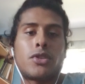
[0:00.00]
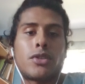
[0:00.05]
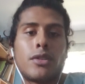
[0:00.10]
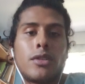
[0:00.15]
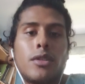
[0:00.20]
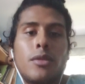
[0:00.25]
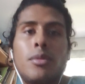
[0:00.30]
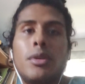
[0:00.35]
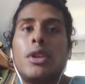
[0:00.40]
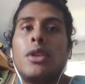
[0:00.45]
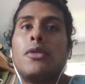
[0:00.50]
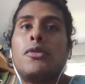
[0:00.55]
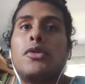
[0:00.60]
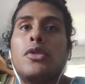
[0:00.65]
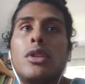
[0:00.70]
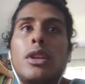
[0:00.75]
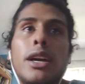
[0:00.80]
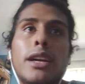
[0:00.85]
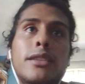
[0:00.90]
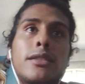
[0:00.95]
share the video if
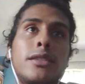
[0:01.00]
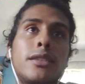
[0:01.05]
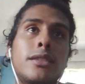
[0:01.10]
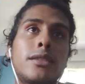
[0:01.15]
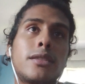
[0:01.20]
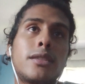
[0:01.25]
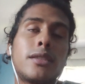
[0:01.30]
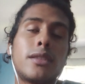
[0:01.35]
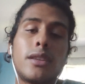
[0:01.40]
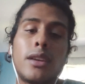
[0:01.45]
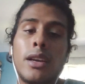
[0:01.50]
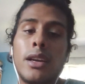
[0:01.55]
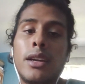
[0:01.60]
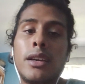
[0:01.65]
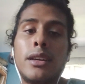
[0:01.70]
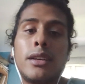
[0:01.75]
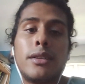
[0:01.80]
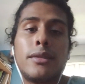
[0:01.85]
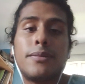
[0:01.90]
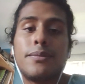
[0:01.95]
you liked it,
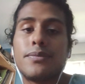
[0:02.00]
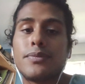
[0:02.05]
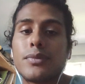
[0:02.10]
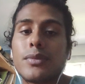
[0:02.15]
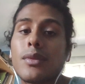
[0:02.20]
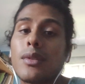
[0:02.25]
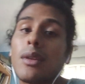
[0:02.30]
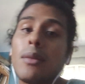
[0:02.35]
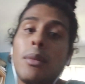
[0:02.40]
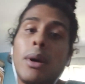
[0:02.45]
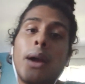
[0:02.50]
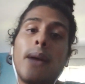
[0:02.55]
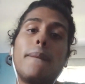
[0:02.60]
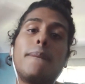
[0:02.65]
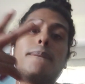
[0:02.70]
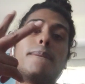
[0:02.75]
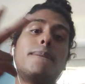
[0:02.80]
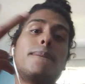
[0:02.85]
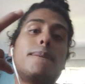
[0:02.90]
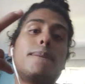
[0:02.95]
and bye.